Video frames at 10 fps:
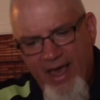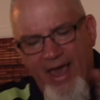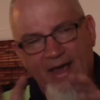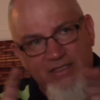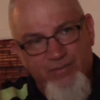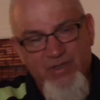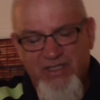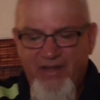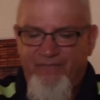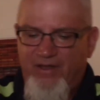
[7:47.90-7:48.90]
and
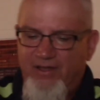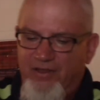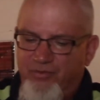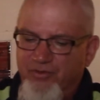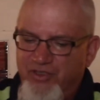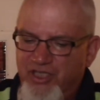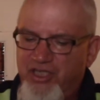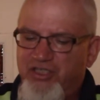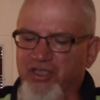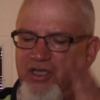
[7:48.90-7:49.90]
specifically through
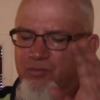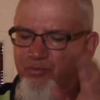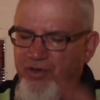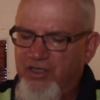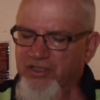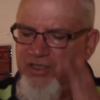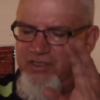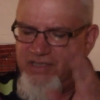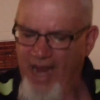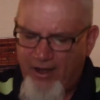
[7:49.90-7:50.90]
teaching and preaching
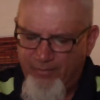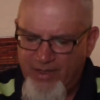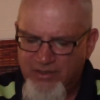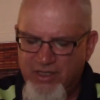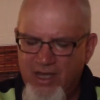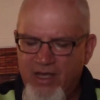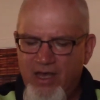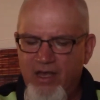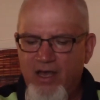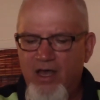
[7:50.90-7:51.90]
and sacraments,
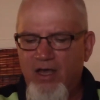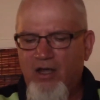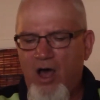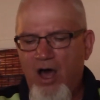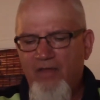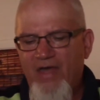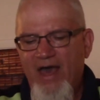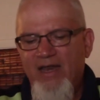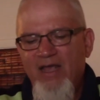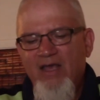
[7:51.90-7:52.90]
uh, a call
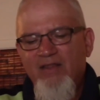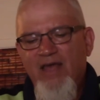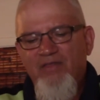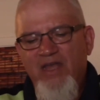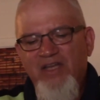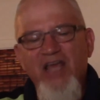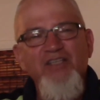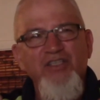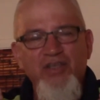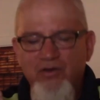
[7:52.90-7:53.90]
that, that they take
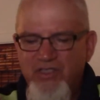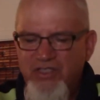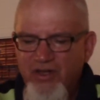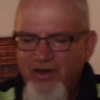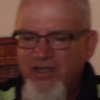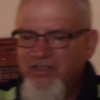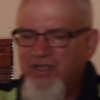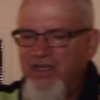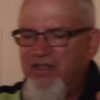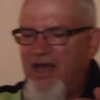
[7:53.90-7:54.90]
so
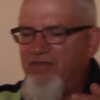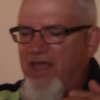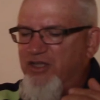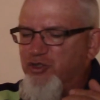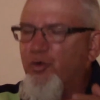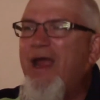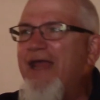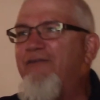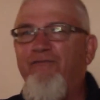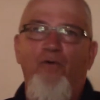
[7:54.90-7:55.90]
seriously that they
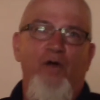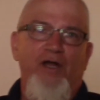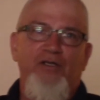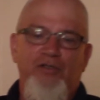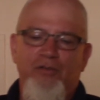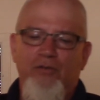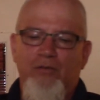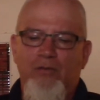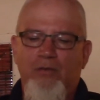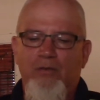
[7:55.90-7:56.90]
train for it.
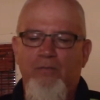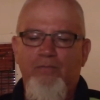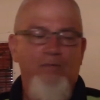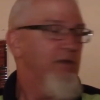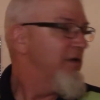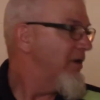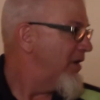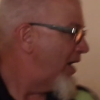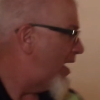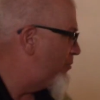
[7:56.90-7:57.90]

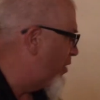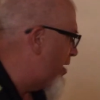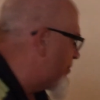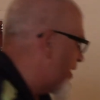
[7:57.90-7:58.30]
I brought